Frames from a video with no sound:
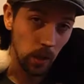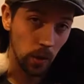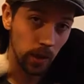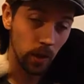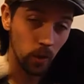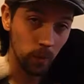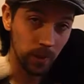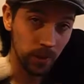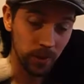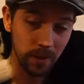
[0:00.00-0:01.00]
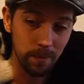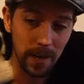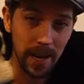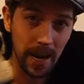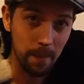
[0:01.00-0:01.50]
or Oatmeal Cream
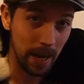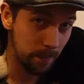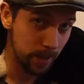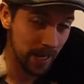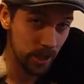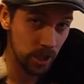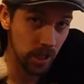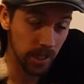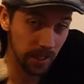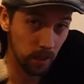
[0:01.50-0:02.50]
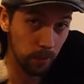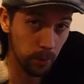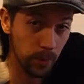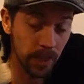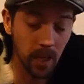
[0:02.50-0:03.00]
Pie, by Pigeon Hill
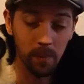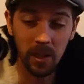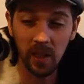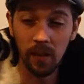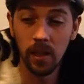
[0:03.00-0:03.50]
Brewing Company.